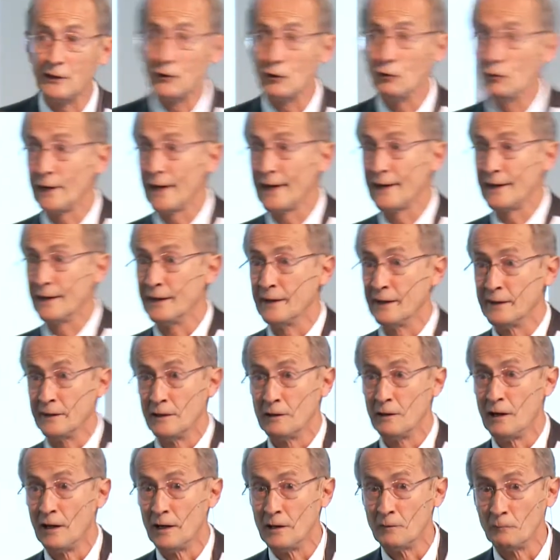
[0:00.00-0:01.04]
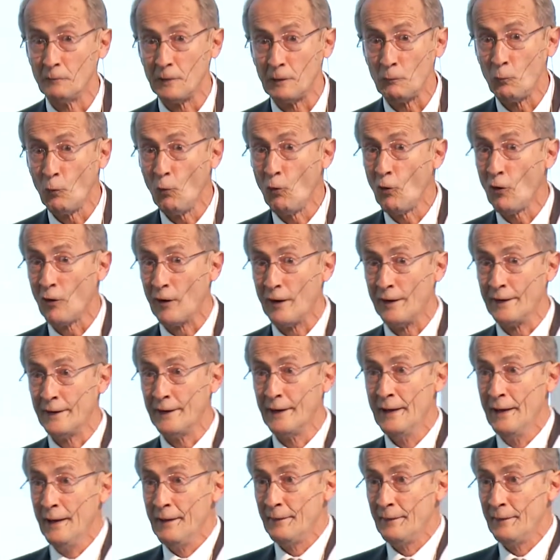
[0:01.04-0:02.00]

you get a reward